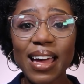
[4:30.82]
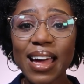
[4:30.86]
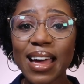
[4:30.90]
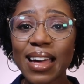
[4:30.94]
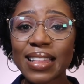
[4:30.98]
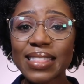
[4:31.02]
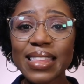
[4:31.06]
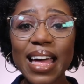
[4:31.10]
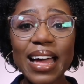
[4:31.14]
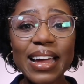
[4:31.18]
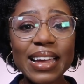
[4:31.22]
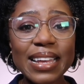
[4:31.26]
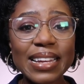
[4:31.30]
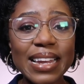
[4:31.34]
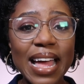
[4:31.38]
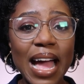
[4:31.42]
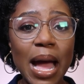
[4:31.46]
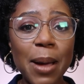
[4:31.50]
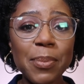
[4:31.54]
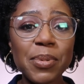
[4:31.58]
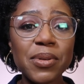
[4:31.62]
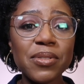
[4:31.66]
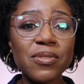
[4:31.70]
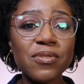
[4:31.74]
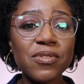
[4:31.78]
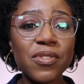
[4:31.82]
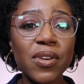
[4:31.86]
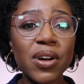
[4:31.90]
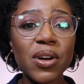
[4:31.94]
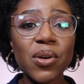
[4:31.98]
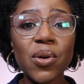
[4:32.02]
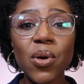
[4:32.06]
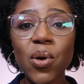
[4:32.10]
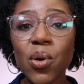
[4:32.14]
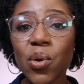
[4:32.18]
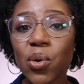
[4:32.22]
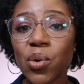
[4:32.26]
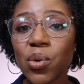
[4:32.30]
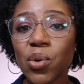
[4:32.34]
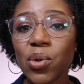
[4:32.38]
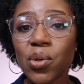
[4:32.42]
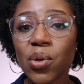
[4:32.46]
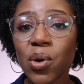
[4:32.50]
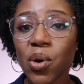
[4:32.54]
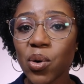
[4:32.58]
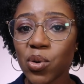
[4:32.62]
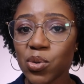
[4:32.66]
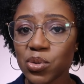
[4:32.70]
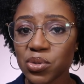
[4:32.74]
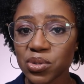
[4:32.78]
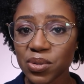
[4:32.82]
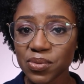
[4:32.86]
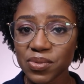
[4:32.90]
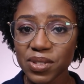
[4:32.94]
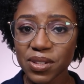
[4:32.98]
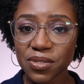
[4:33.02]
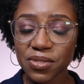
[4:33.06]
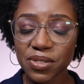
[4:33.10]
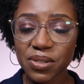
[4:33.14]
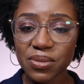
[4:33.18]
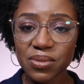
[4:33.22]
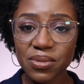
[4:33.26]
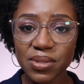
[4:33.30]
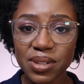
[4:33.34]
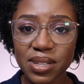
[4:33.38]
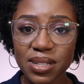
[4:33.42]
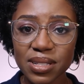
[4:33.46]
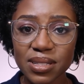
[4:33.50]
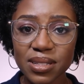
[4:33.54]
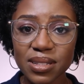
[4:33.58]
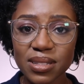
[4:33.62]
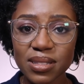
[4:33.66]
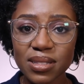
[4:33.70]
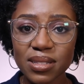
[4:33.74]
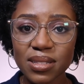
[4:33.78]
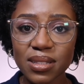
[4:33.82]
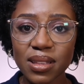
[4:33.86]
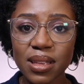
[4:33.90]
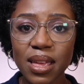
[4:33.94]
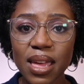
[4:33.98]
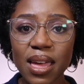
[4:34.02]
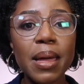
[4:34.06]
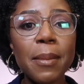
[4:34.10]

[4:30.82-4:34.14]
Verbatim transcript: And that can happen for a whole host of different reasons.